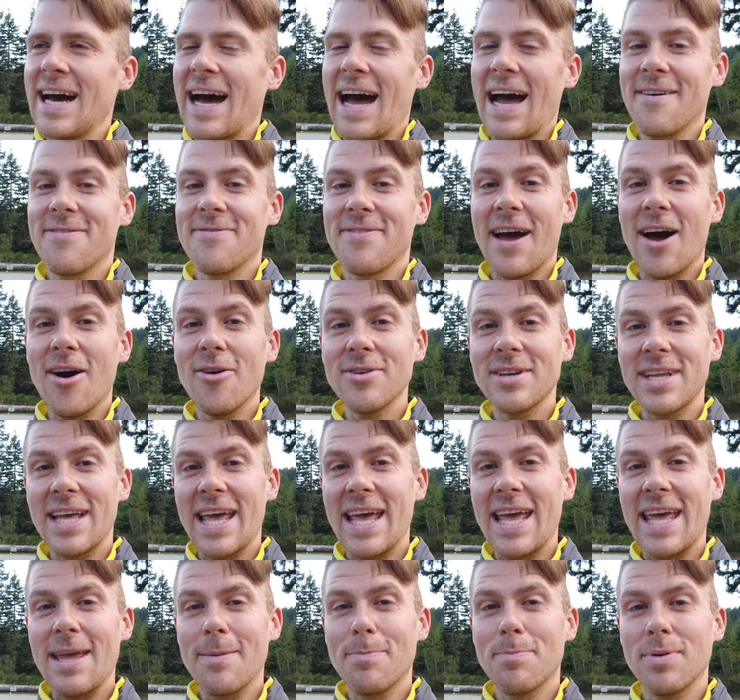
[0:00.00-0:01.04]
I found
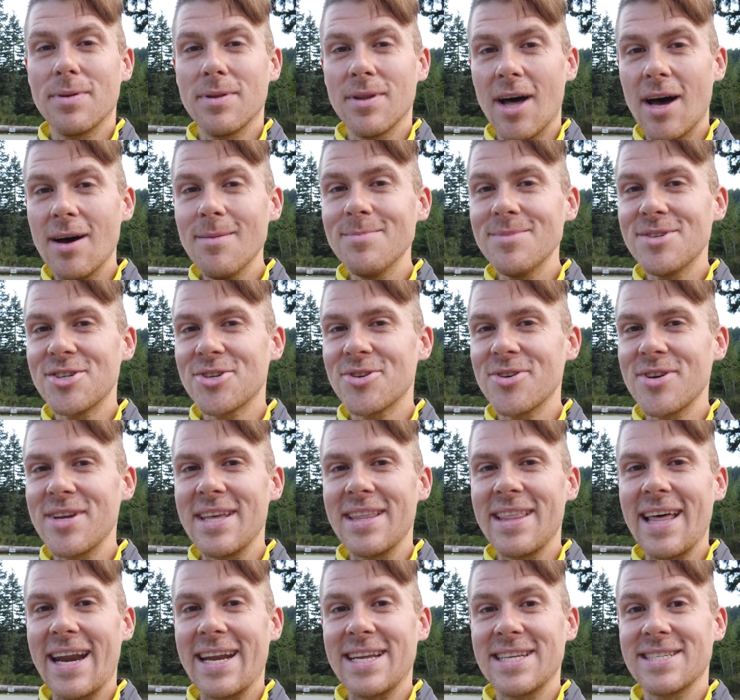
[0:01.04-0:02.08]
a plum tree
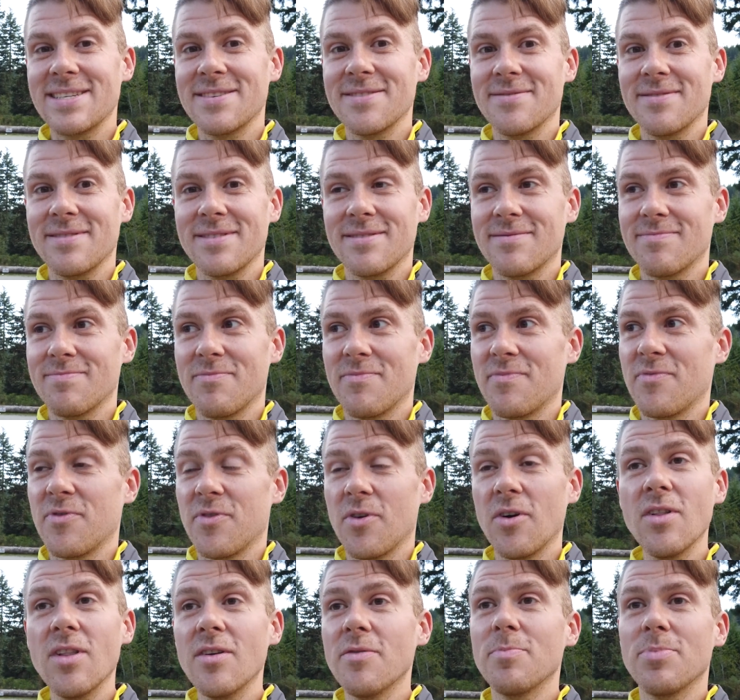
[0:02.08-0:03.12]
that is
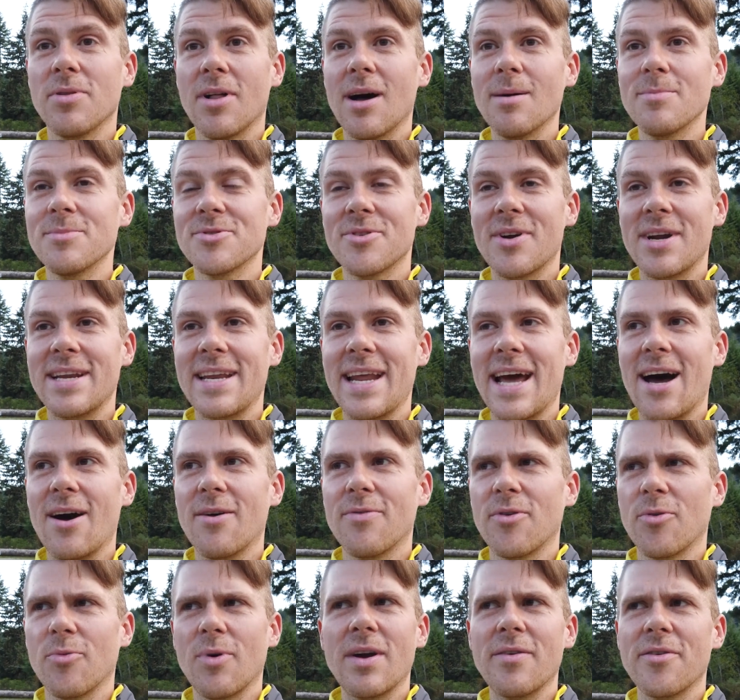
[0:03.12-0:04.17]
full of plums right now.
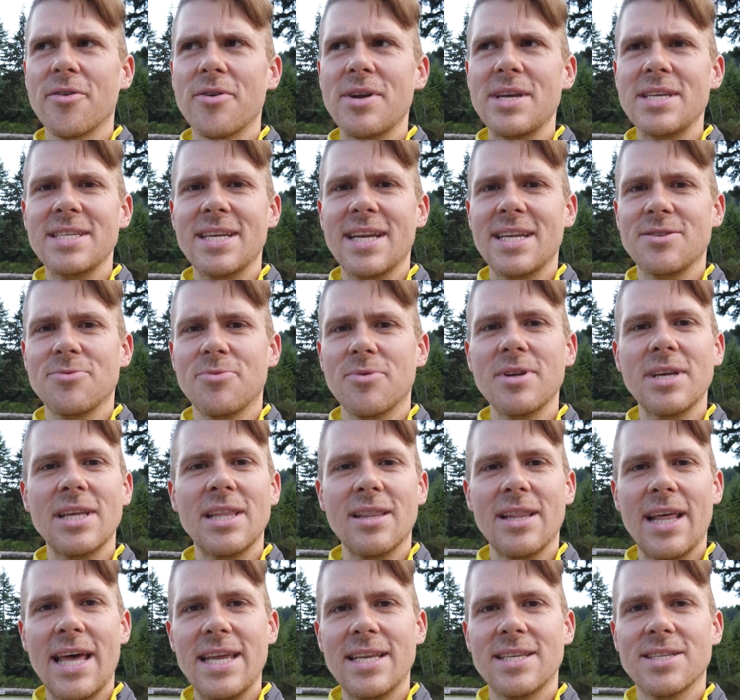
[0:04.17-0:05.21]
For whatever reason, it's really
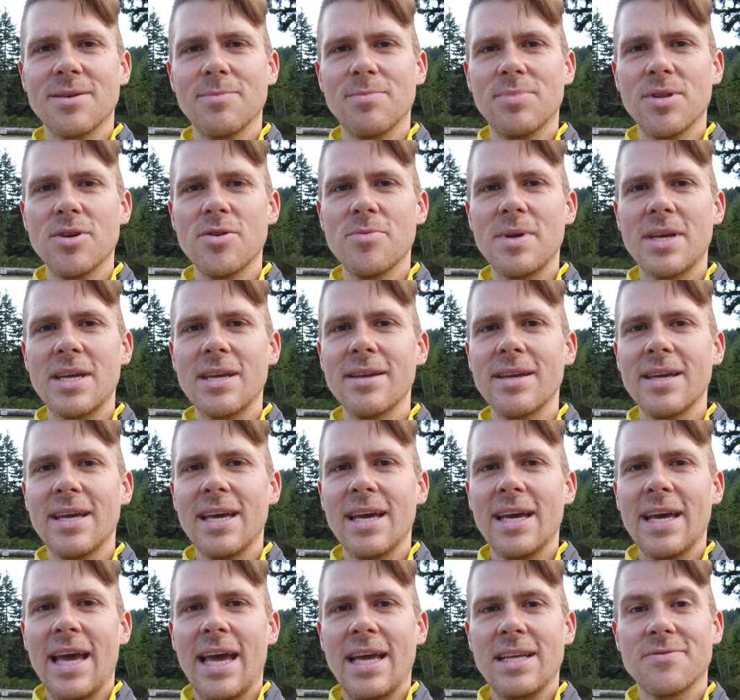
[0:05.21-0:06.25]
late to blooming.
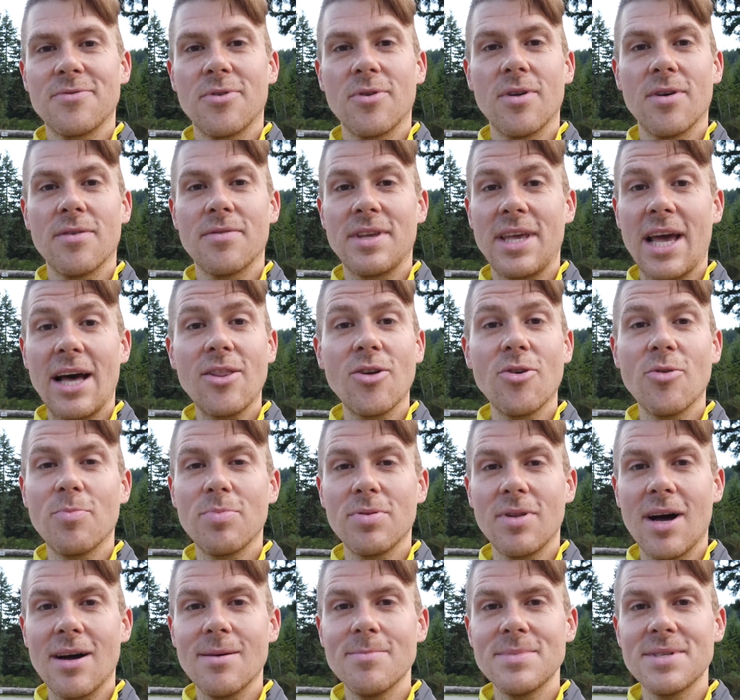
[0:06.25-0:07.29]
It's full of yellow
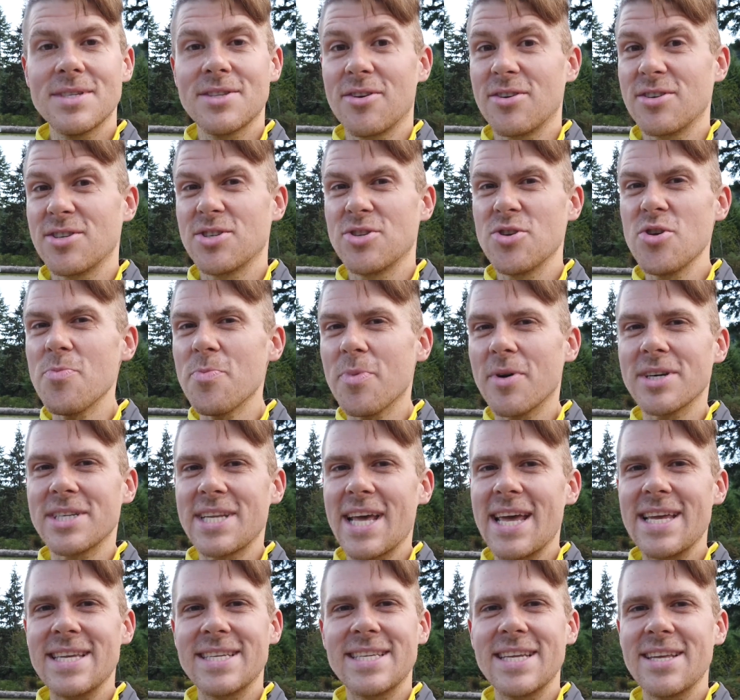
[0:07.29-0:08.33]
plums. They're super
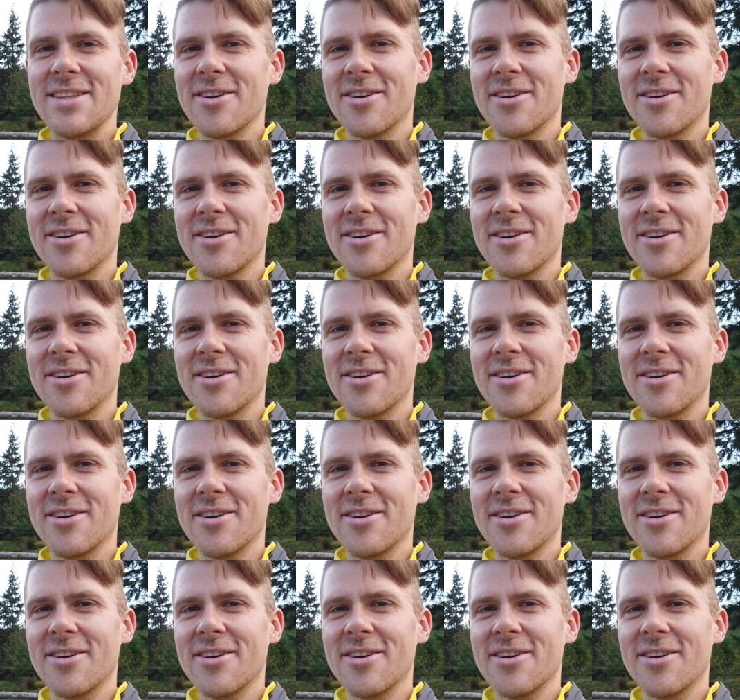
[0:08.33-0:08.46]
tasty.